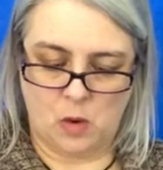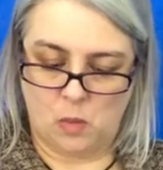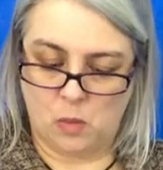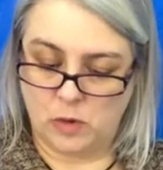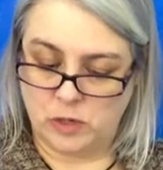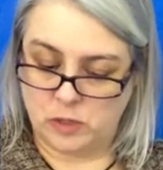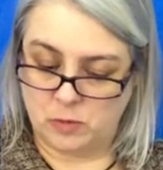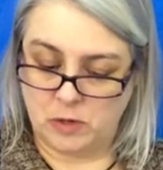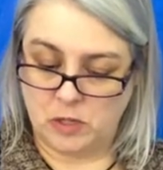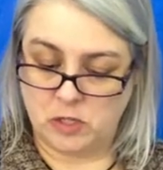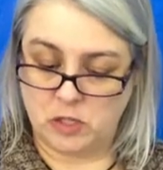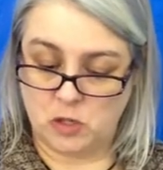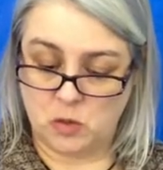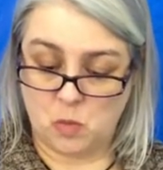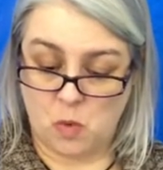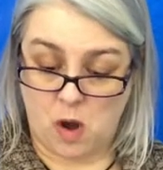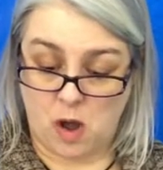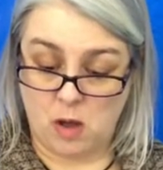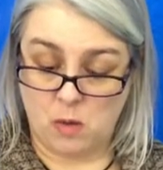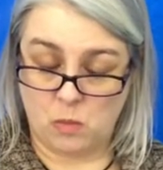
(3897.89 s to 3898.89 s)
"Which means
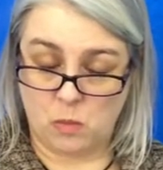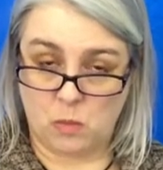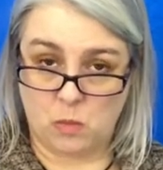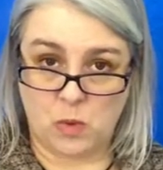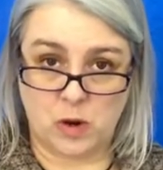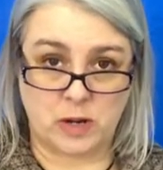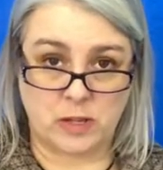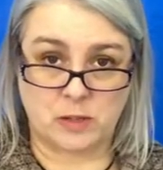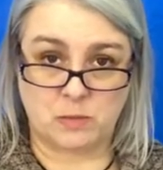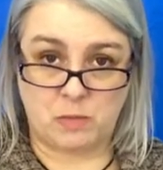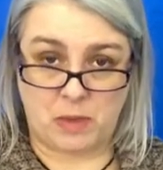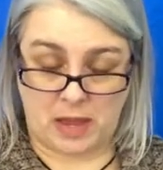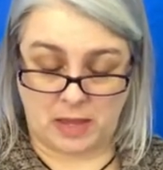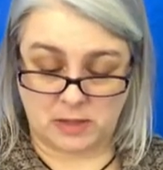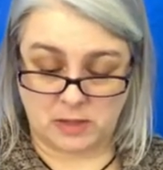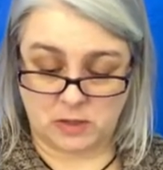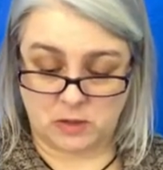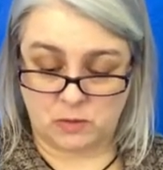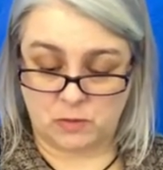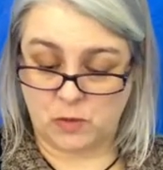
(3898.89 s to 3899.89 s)
you want what is
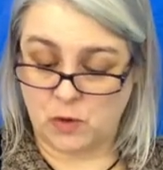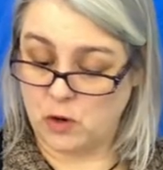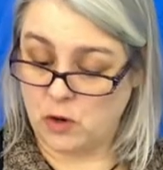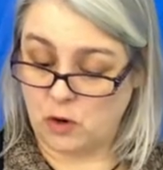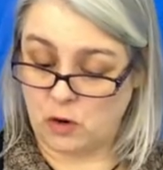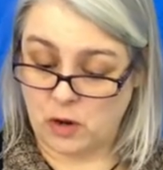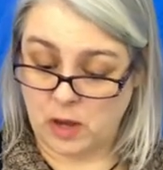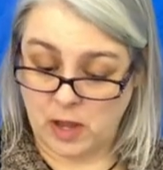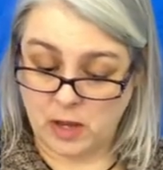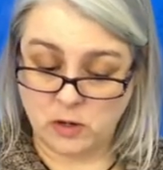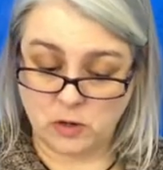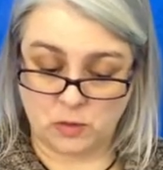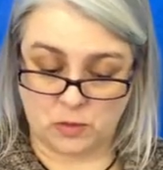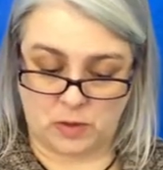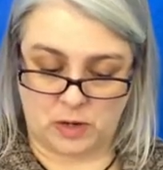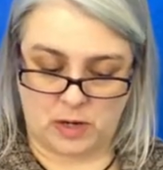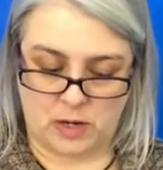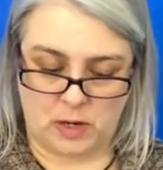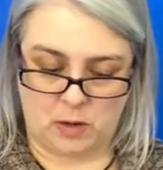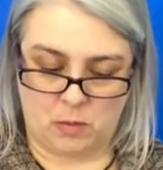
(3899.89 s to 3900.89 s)
best for your
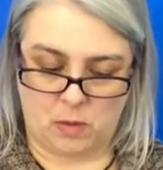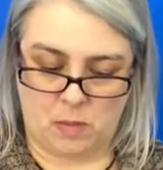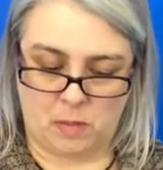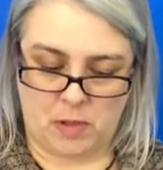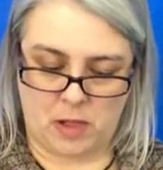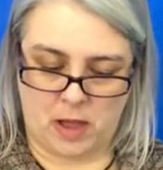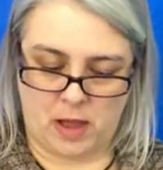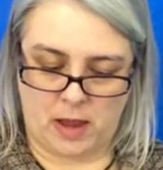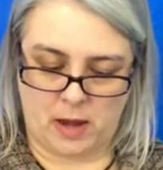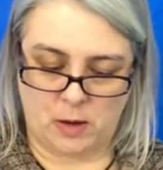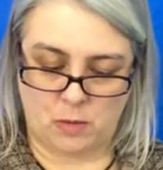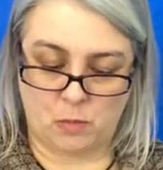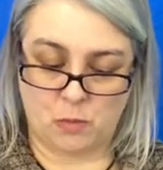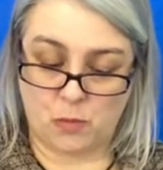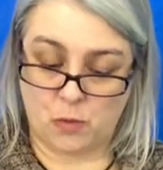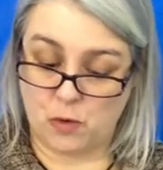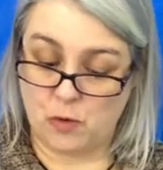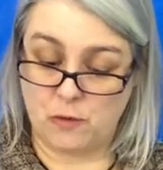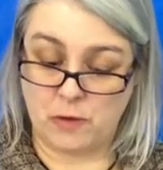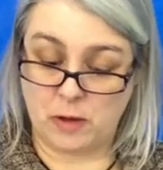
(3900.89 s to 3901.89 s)
country," he replied,
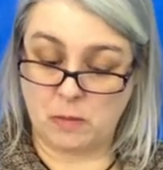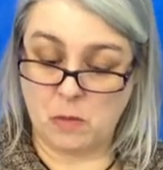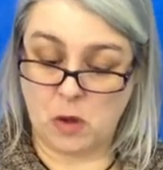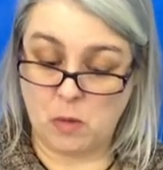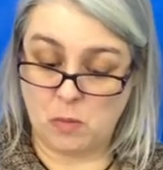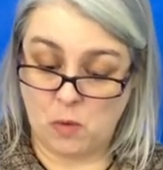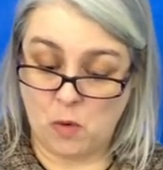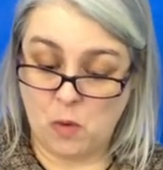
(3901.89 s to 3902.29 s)
proving my